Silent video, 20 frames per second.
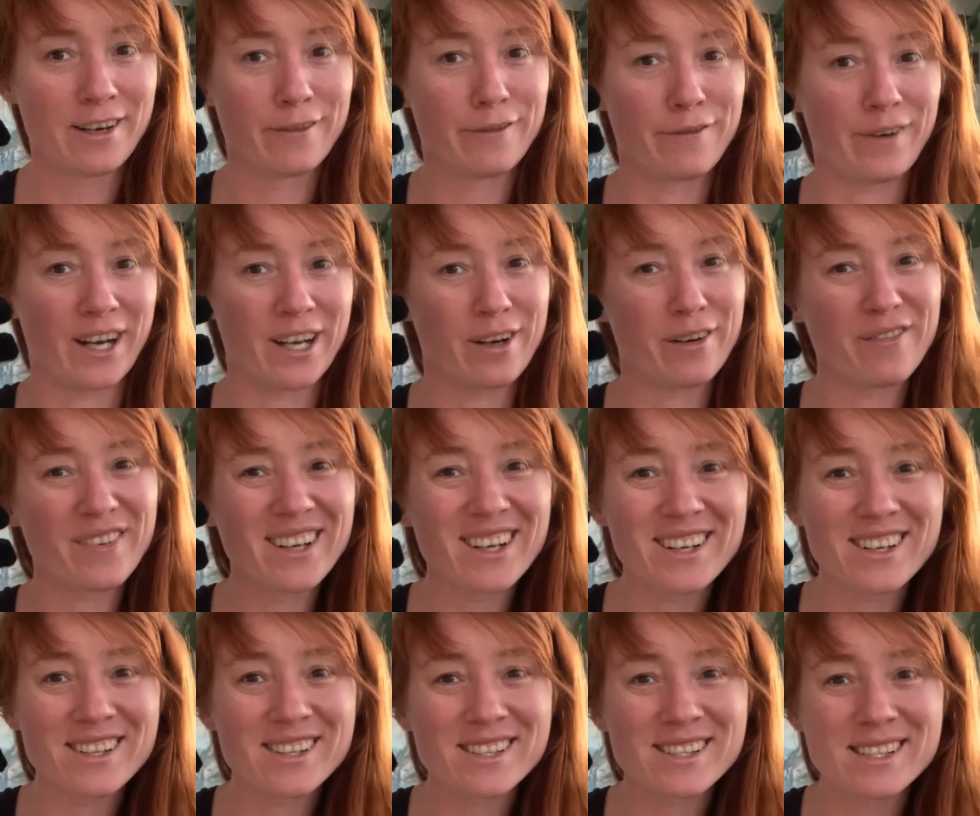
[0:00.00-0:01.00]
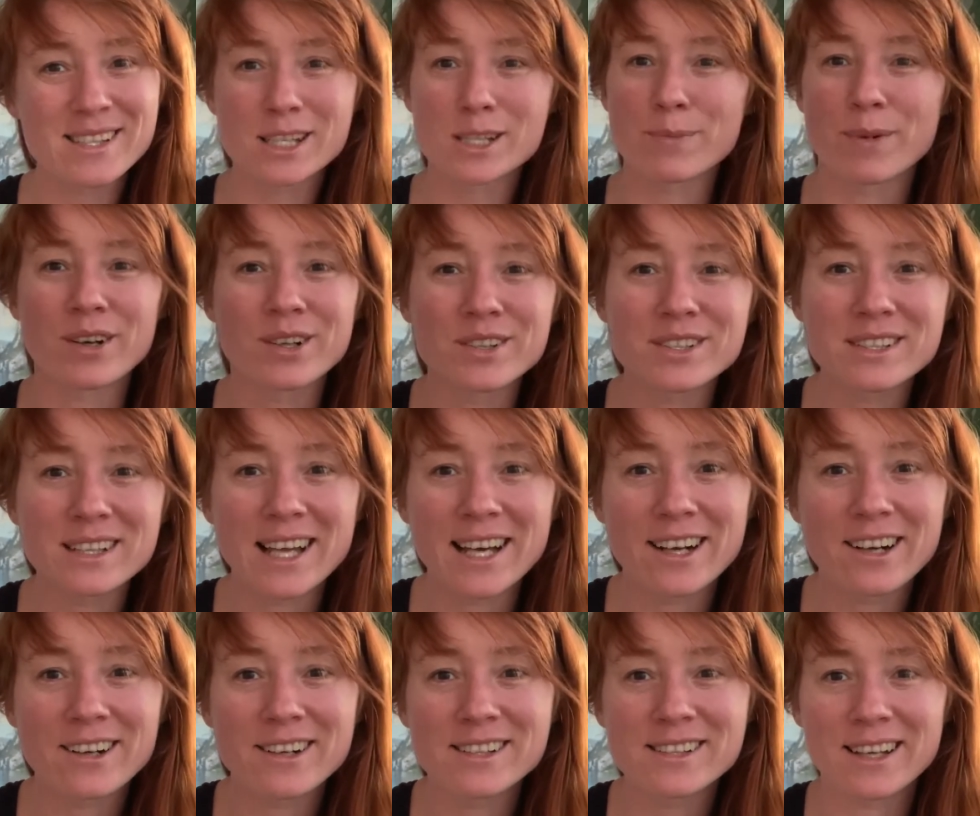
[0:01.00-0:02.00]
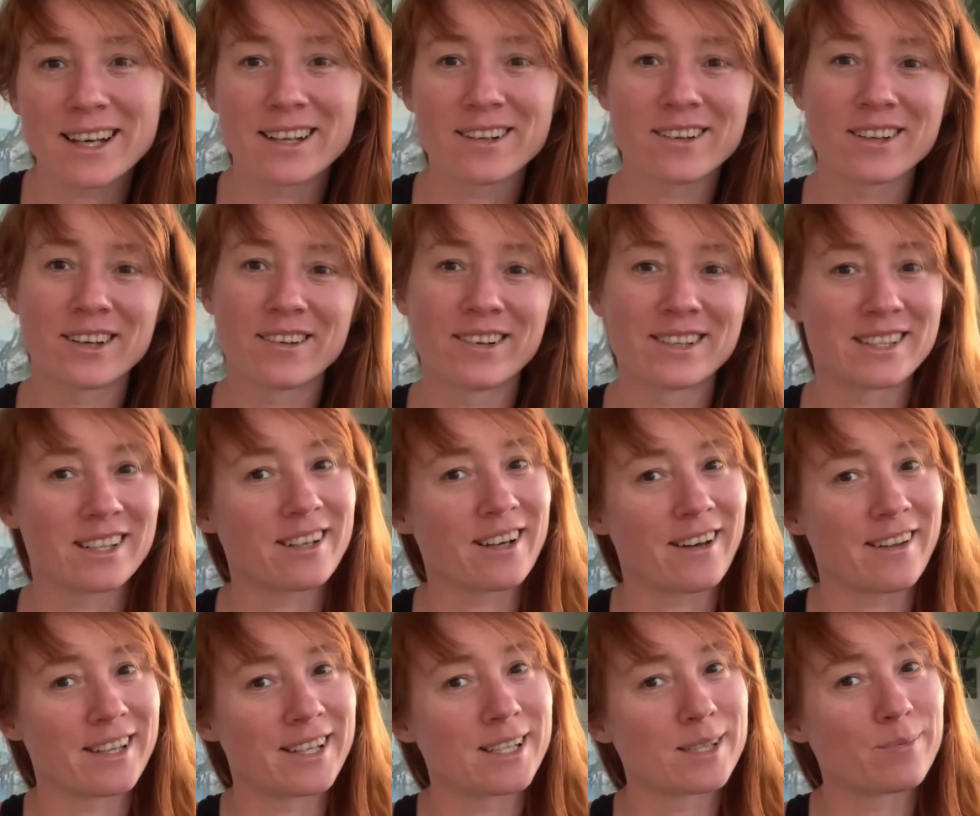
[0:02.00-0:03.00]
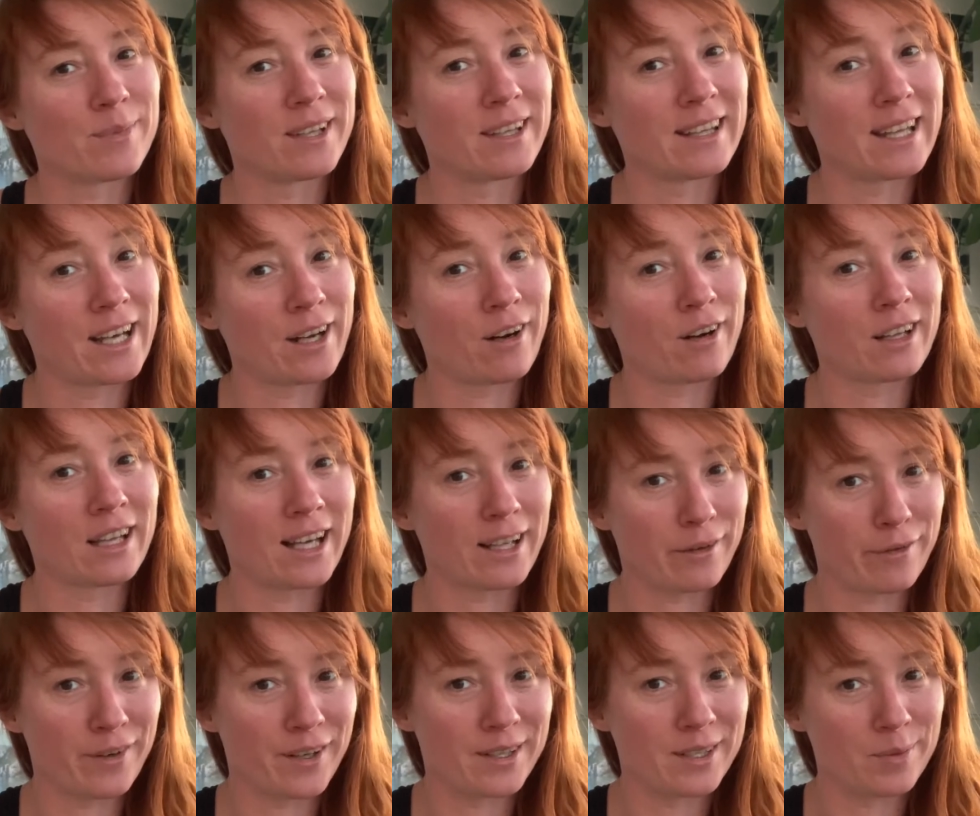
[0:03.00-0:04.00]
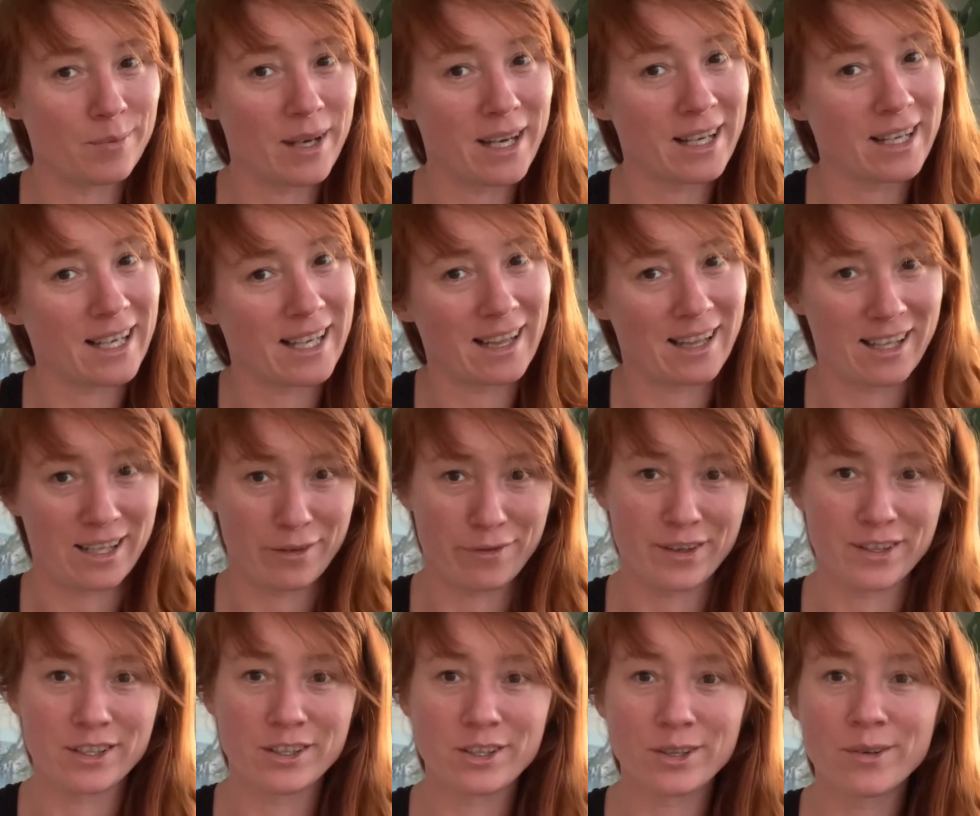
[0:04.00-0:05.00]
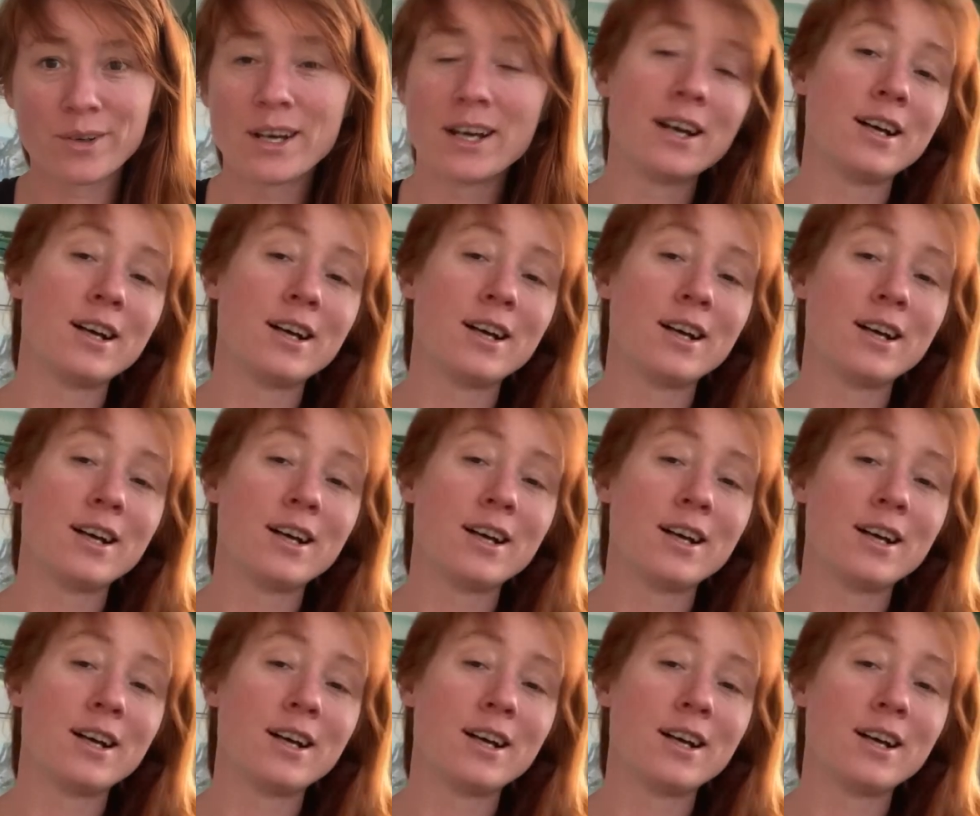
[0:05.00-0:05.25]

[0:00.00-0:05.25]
fire fingers, sparkle sliders. I don't know what to call these, but they are a lot of fun to make and a lot of fun to do.